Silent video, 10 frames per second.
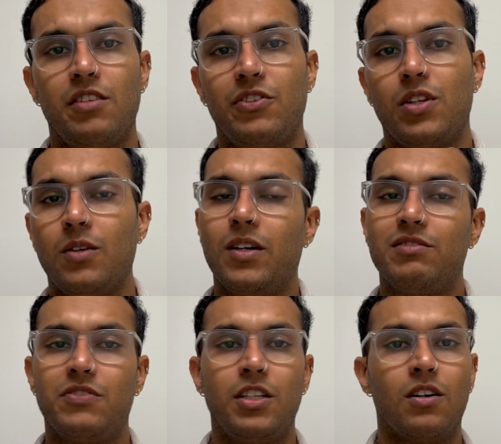If you think
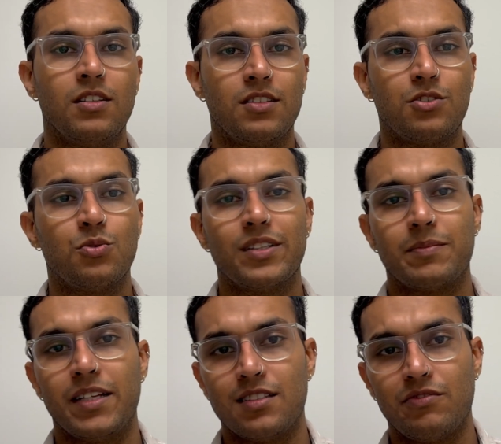$150 is too
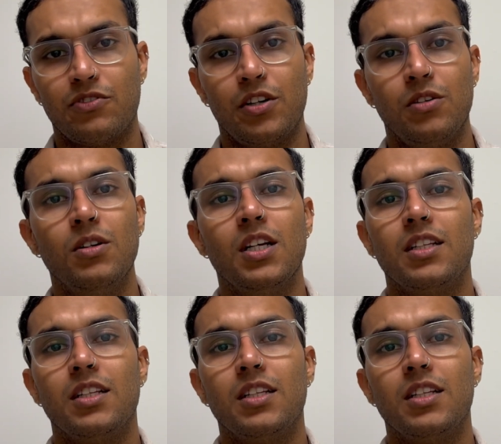expensive for you,